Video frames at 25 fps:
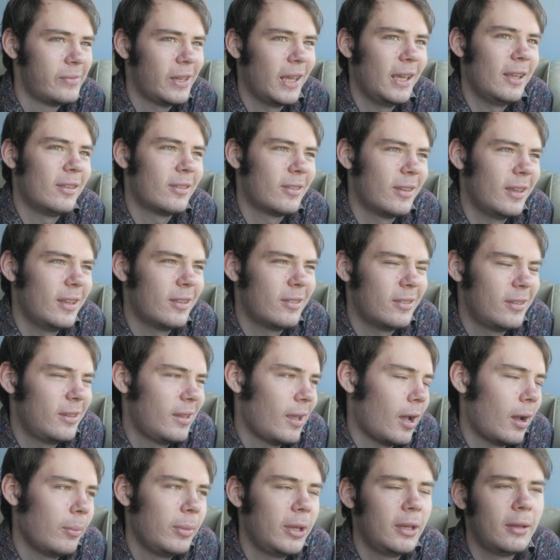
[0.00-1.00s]
it's
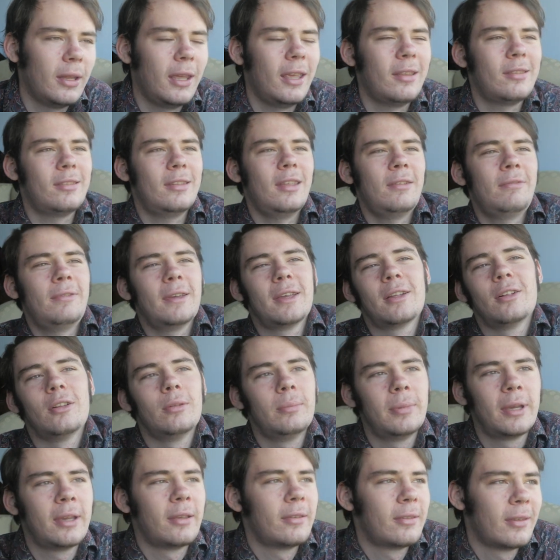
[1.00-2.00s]

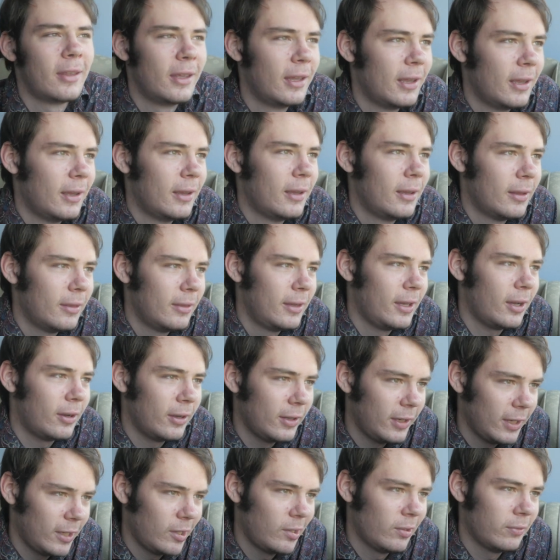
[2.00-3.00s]
difficult, because the
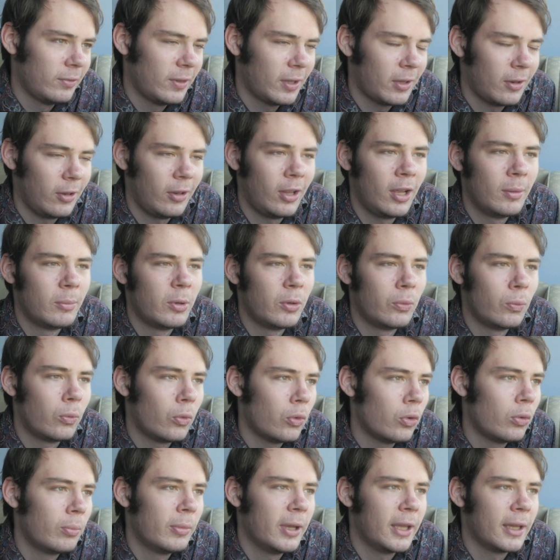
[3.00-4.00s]
idea of the climate
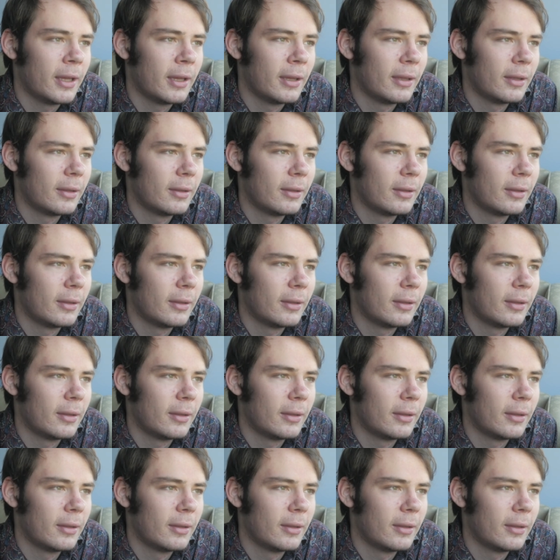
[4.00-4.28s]
warming